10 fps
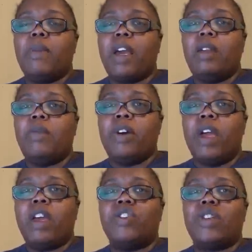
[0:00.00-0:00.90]
My email
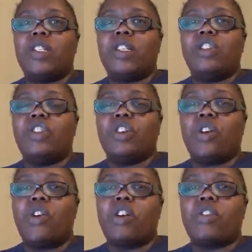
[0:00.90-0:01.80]
address is
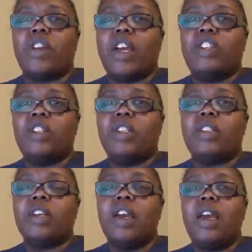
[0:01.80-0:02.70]

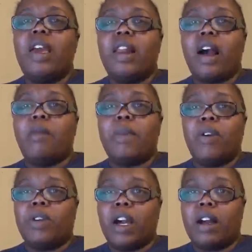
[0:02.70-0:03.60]

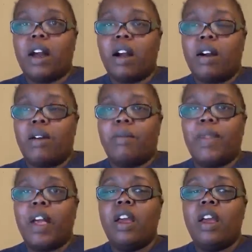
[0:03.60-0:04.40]
shacarcreations@hotmail.com.